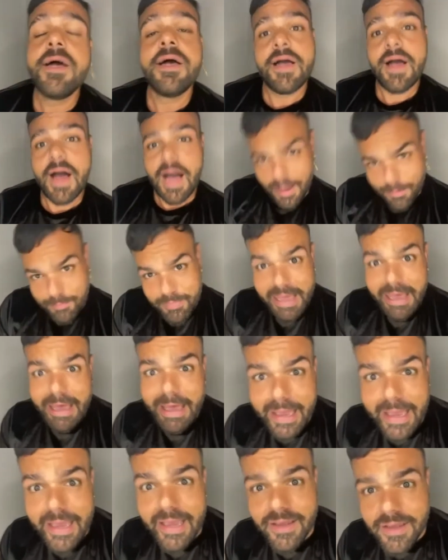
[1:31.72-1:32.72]
I'm
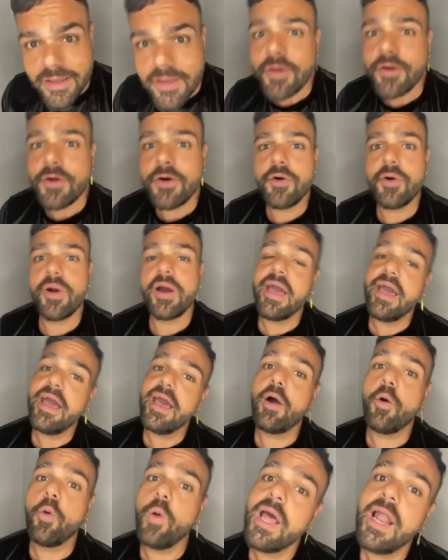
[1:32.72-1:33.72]
gay, or hey
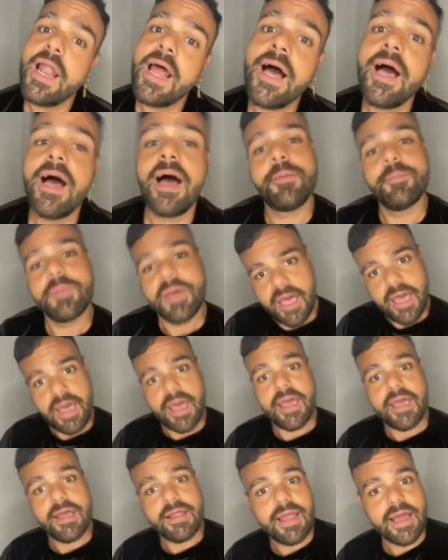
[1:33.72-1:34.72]
abuela, I'm
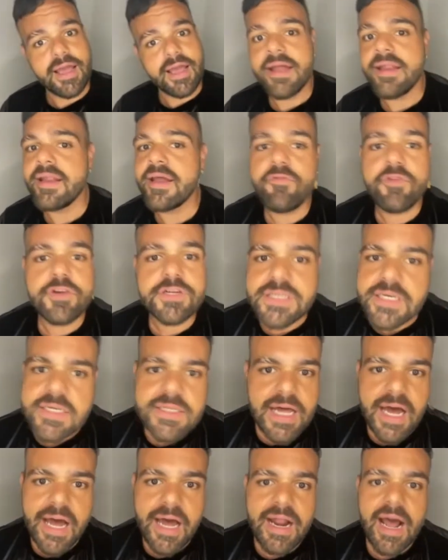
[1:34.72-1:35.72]
gay. Like I never did
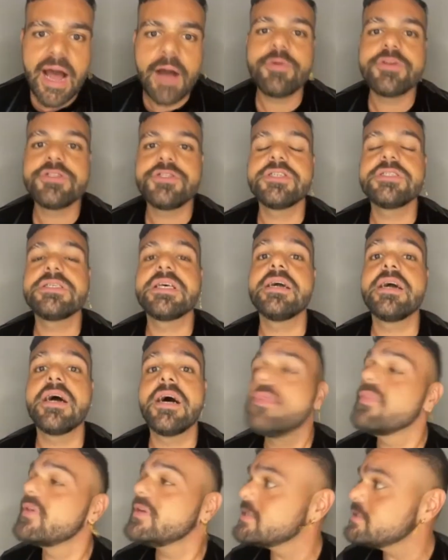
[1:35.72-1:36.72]
that. I was just like,
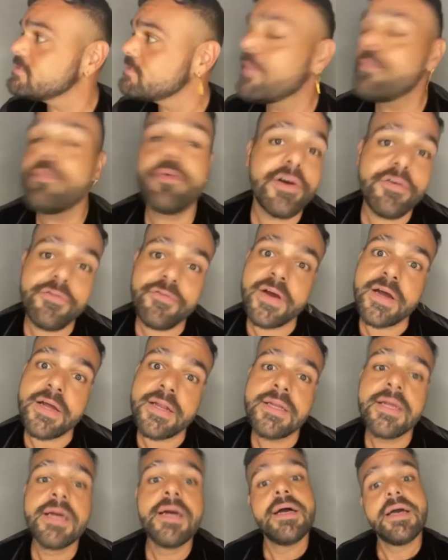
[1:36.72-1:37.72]
this is my
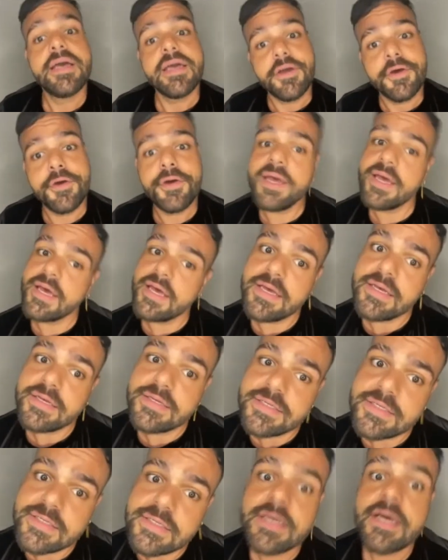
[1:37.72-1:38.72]
boyfriend, here he
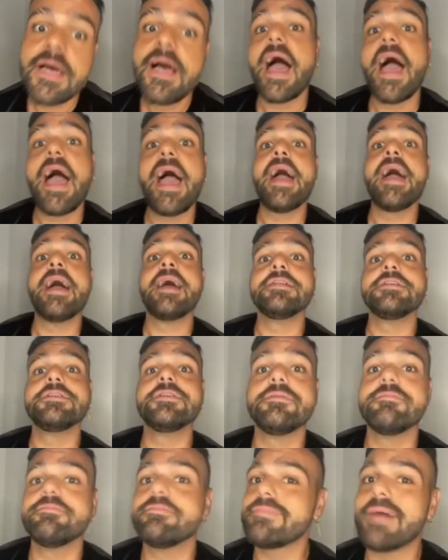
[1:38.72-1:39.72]
is.
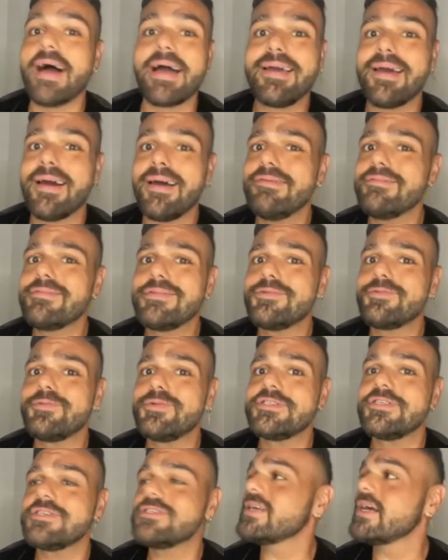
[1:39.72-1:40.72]
And I kind of
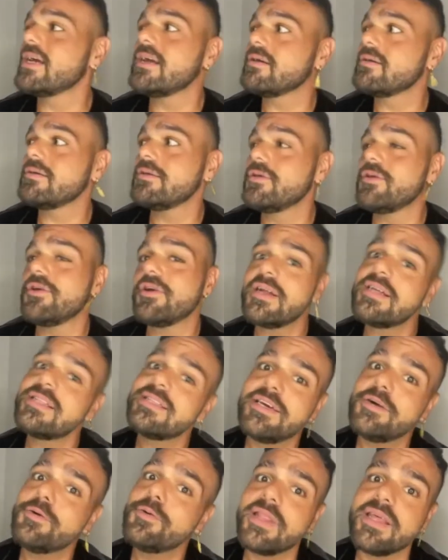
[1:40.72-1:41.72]
was just like, you're gonna
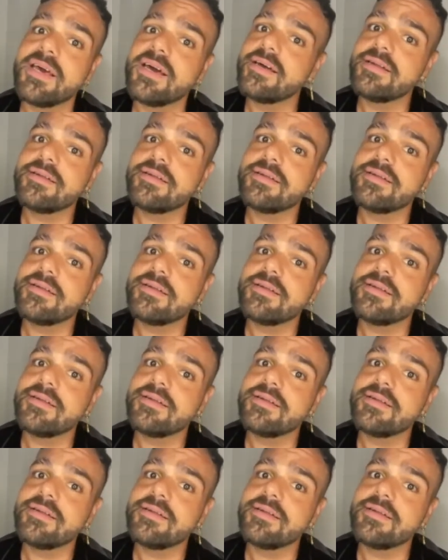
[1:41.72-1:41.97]
deal with it.